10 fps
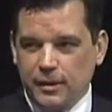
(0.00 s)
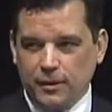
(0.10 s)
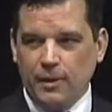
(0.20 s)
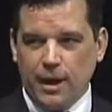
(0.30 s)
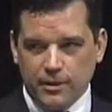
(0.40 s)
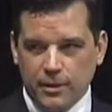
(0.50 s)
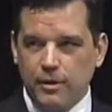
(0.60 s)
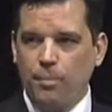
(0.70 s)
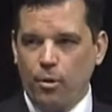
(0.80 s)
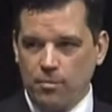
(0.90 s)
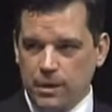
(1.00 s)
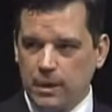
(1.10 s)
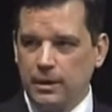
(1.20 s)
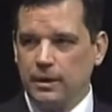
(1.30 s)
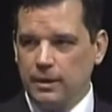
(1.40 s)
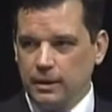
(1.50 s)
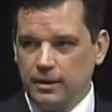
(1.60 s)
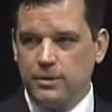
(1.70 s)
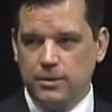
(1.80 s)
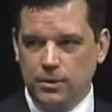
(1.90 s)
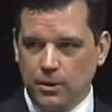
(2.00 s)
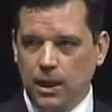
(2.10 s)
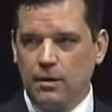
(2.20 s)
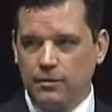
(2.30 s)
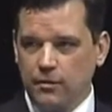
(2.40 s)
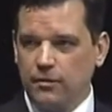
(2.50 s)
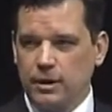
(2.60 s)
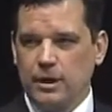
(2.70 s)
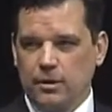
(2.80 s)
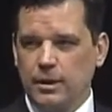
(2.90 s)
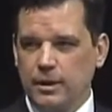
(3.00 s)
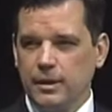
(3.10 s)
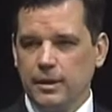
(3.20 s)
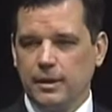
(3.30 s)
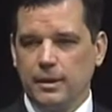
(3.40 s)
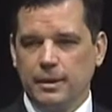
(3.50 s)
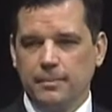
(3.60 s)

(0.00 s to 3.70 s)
so that does permeate into a lot of different areas.